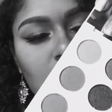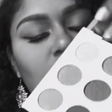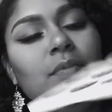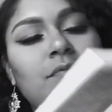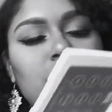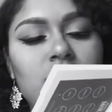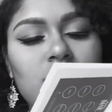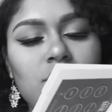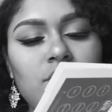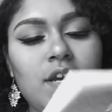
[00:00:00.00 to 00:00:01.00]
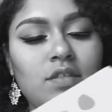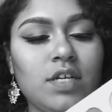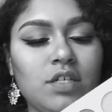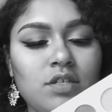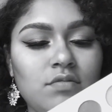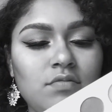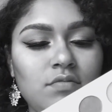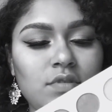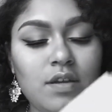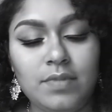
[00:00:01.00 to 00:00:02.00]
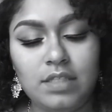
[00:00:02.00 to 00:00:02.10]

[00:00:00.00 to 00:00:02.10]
I hope I'm reading these in the right direction. That'll be